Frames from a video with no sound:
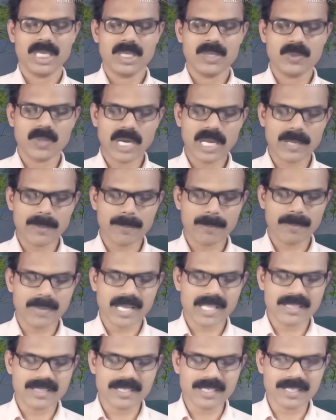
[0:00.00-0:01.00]
Your
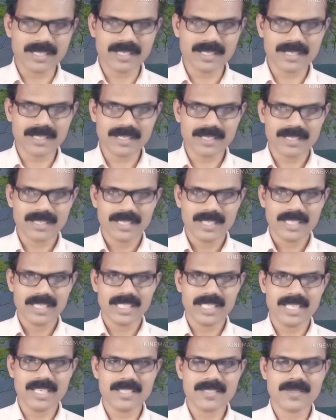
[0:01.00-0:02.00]
mother
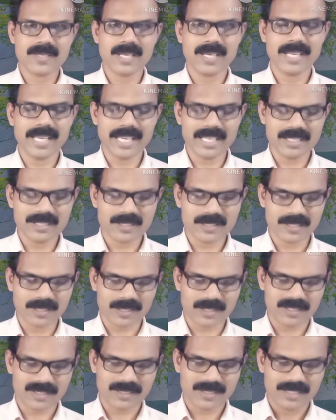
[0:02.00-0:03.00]
is the nature,